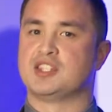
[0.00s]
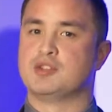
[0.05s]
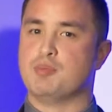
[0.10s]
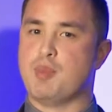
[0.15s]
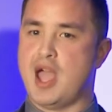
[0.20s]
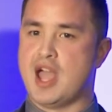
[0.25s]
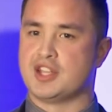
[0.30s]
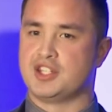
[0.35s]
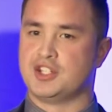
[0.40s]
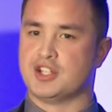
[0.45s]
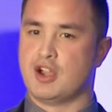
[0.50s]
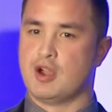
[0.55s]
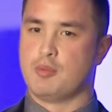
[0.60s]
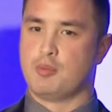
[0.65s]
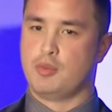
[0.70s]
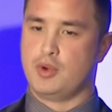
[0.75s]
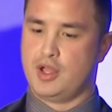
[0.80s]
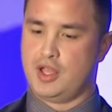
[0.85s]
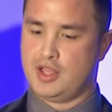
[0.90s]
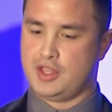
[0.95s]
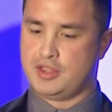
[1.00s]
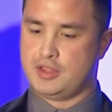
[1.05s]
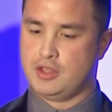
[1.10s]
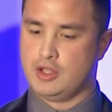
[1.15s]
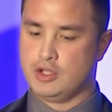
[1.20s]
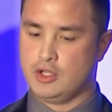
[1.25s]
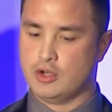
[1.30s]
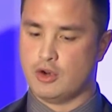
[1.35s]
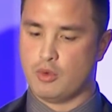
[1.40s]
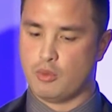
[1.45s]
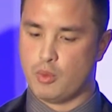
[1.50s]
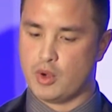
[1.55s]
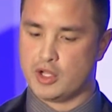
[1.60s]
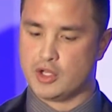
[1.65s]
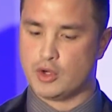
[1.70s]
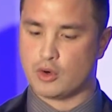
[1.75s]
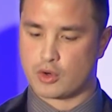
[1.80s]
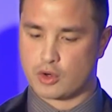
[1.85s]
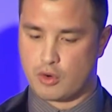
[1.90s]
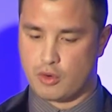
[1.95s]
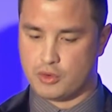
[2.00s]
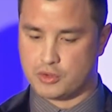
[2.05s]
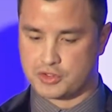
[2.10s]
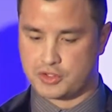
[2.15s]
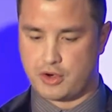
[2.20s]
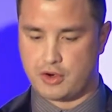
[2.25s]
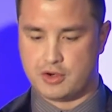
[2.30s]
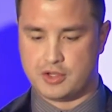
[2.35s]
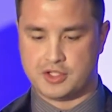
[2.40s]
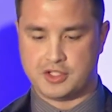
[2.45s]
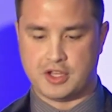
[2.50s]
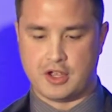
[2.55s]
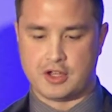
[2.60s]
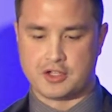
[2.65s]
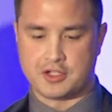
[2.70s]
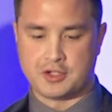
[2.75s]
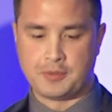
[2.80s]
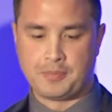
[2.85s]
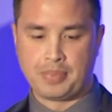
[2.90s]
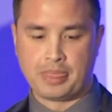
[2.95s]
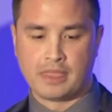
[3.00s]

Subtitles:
to match up with, what your goals are and such.